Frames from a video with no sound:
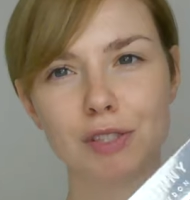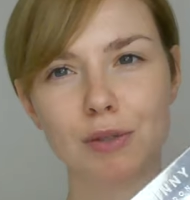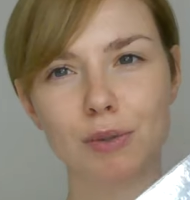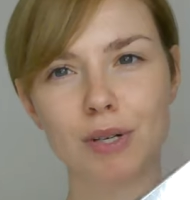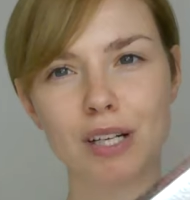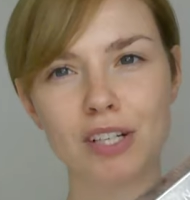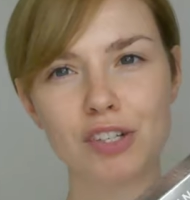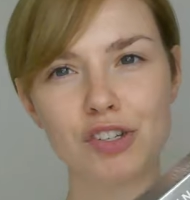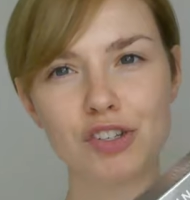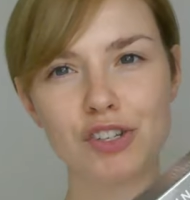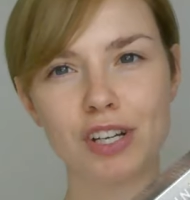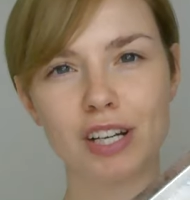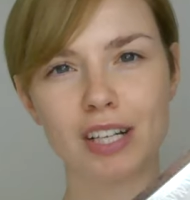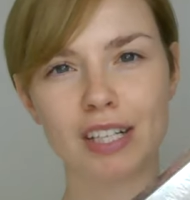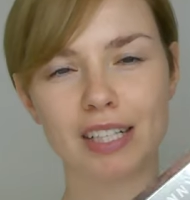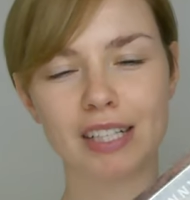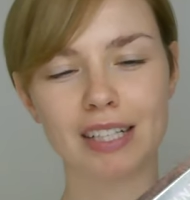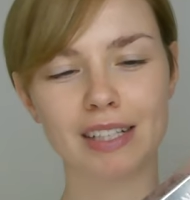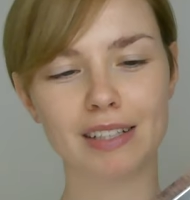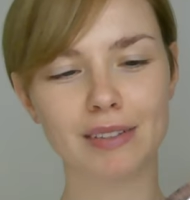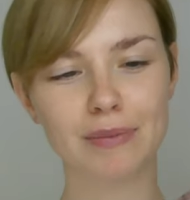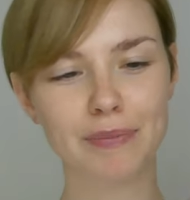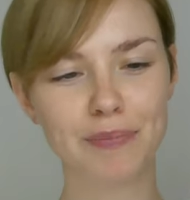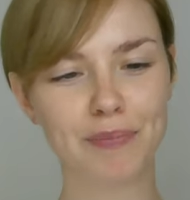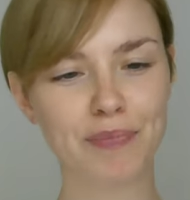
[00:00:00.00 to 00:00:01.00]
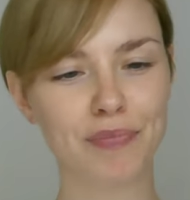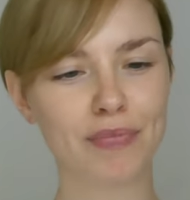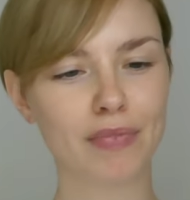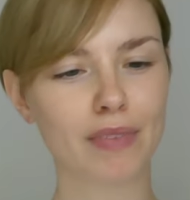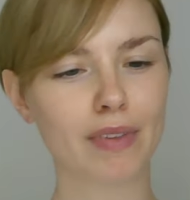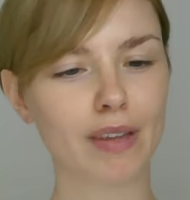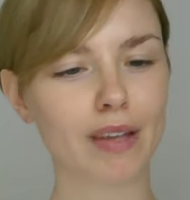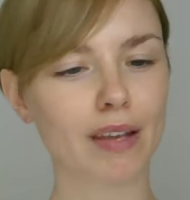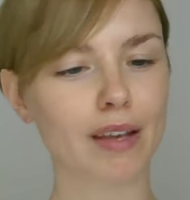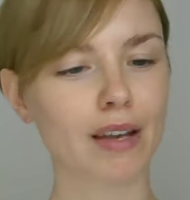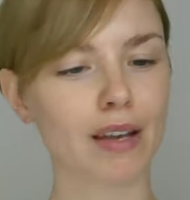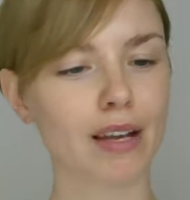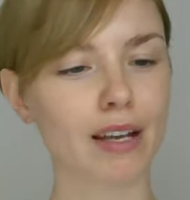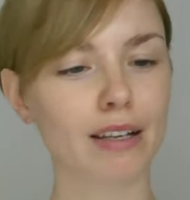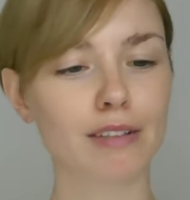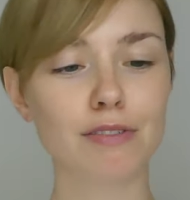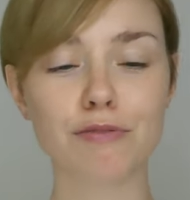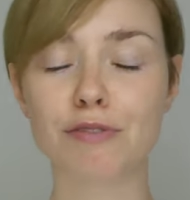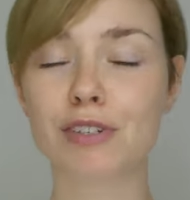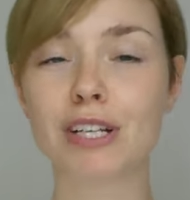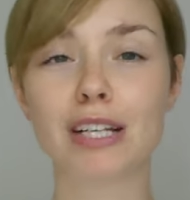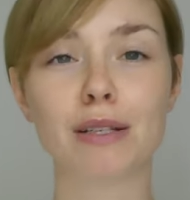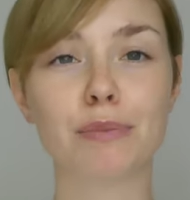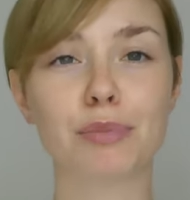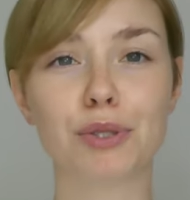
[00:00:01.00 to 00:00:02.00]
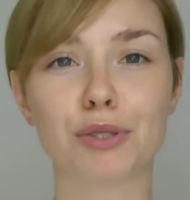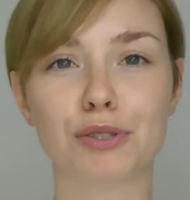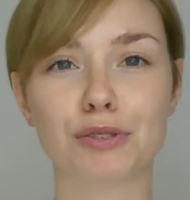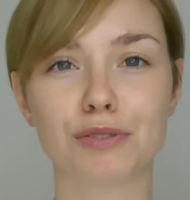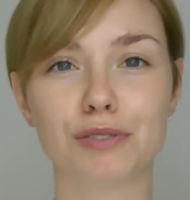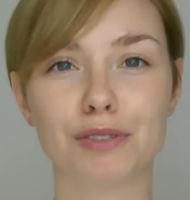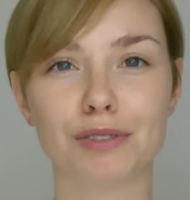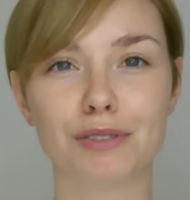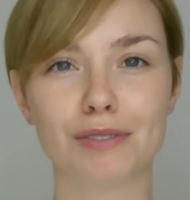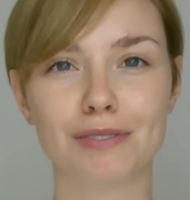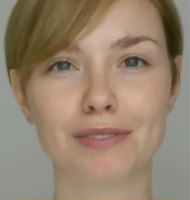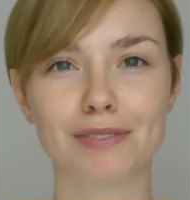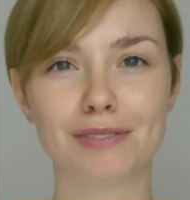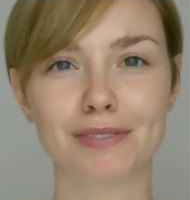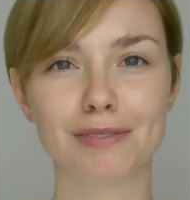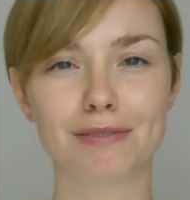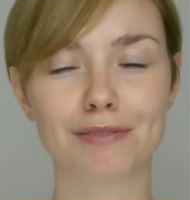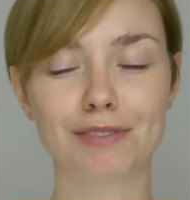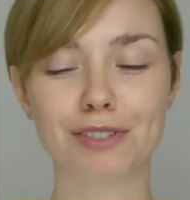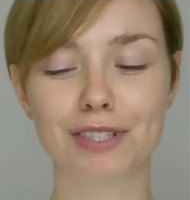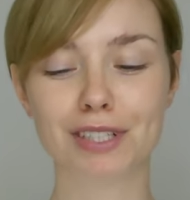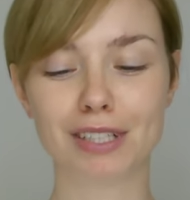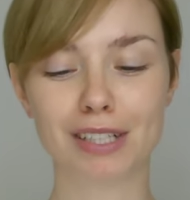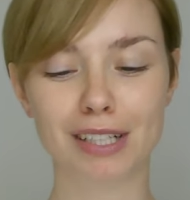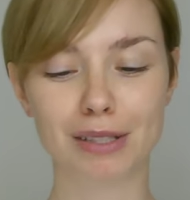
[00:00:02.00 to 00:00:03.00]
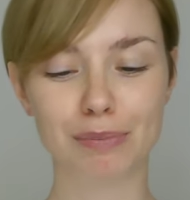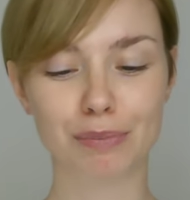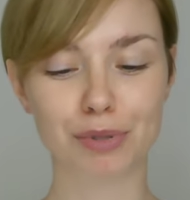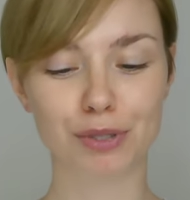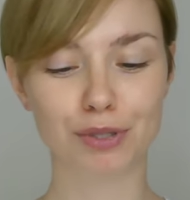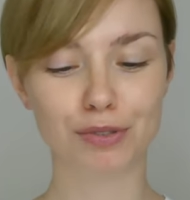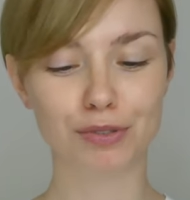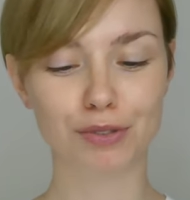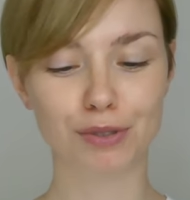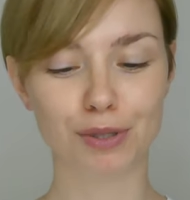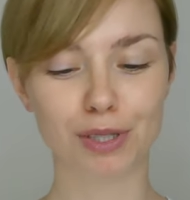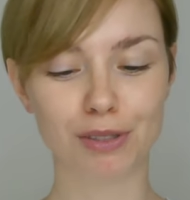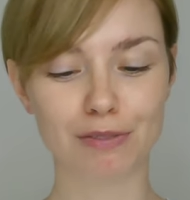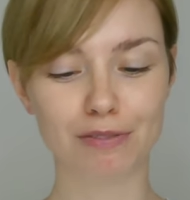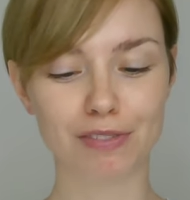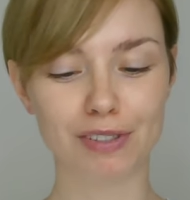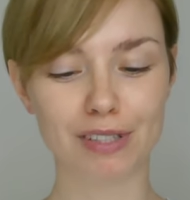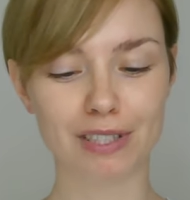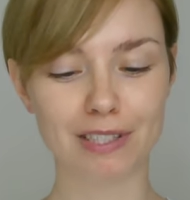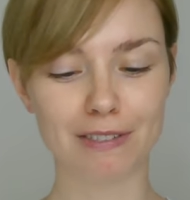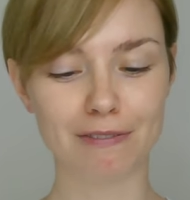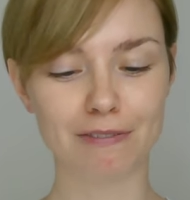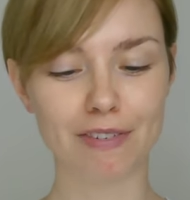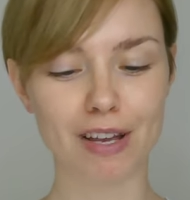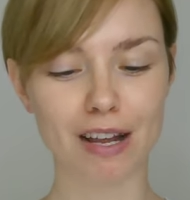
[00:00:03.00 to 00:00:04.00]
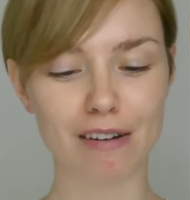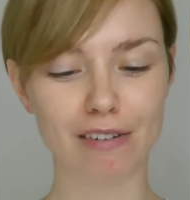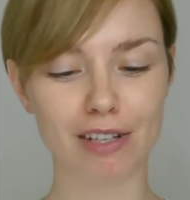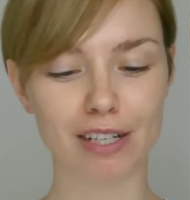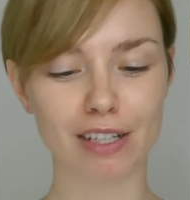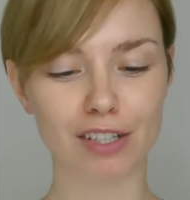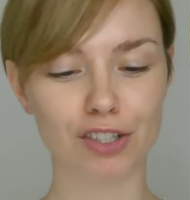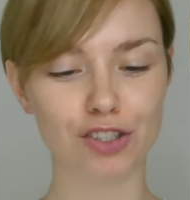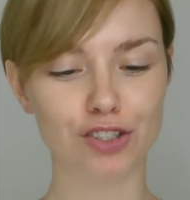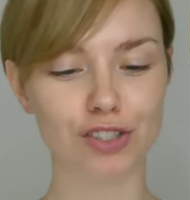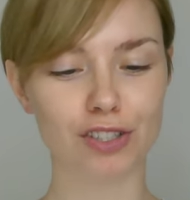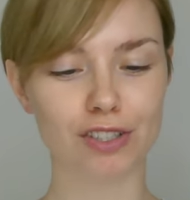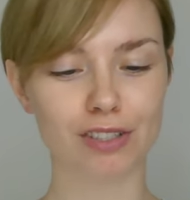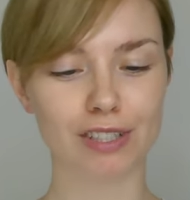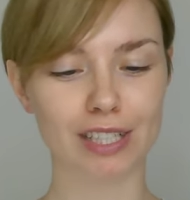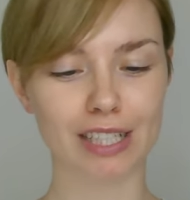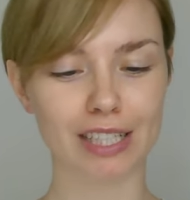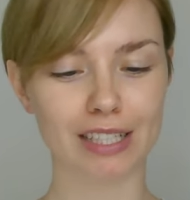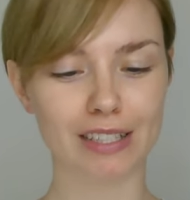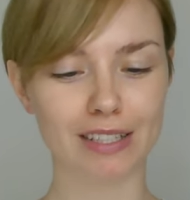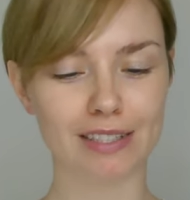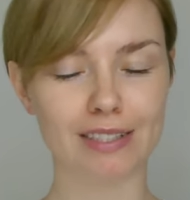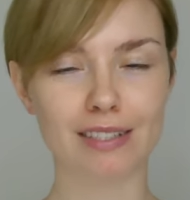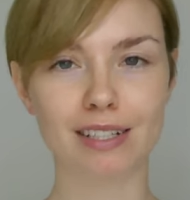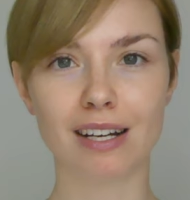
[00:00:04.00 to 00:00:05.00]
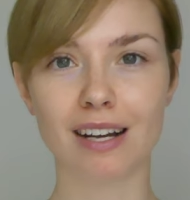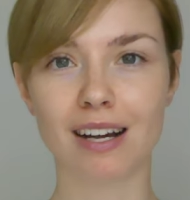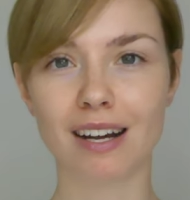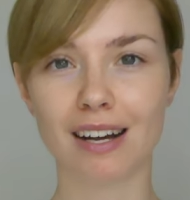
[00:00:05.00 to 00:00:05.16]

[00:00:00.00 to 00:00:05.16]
quite shiny. Really beautiful, really beautiful and feels very luxurious.